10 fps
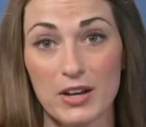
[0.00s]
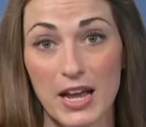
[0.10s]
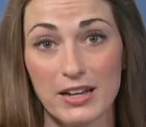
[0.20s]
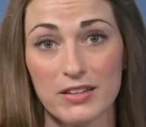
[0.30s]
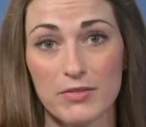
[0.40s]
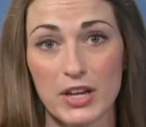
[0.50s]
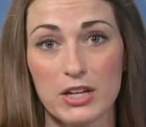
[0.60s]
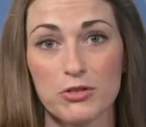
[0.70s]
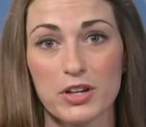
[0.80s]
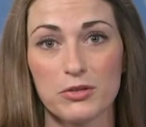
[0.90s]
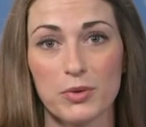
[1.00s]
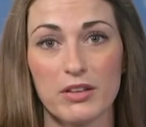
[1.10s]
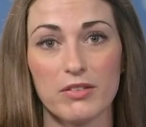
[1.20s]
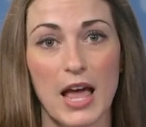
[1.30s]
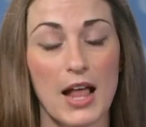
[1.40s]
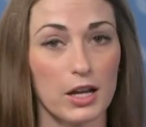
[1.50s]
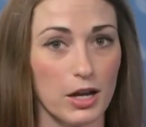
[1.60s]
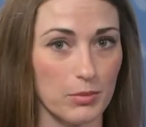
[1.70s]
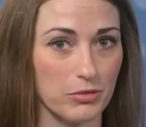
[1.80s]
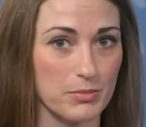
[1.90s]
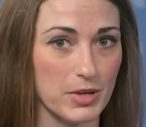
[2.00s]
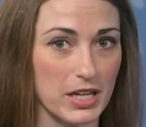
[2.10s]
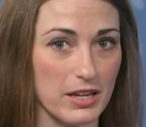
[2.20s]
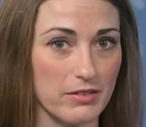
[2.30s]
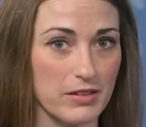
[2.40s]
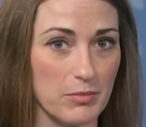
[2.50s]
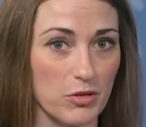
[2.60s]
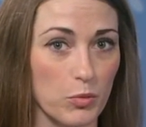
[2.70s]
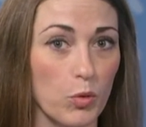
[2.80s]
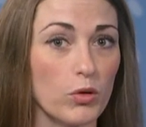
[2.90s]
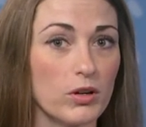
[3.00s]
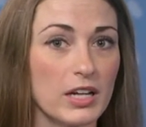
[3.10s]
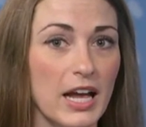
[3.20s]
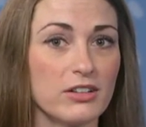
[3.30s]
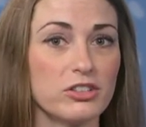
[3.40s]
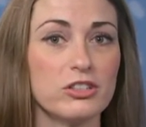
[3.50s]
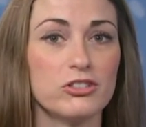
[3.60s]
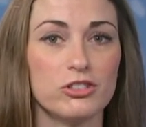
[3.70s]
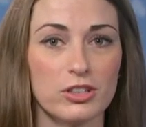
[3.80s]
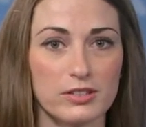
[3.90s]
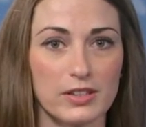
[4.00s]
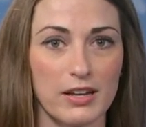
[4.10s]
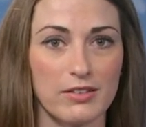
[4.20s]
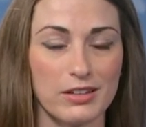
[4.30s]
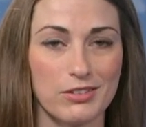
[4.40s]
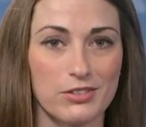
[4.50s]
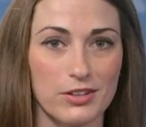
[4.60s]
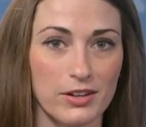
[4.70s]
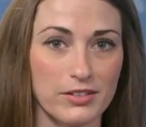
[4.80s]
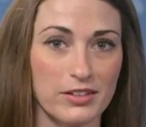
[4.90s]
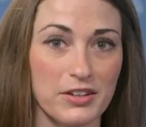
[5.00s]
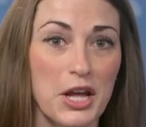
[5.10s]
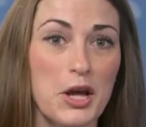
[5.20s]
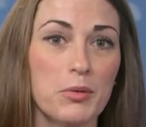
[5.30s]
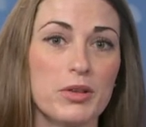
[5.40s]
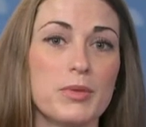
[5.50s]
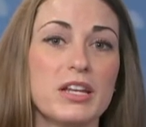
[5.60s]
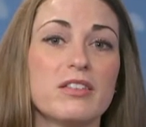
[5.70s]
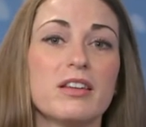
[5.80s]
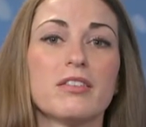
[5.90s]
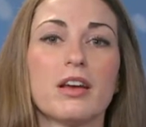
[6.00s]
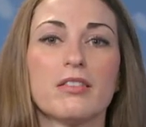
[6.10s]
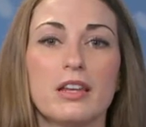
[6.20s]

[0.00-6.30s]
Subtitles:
negative interest rates and helicopter money, it seems the war on cash is just getting started. With me to discuss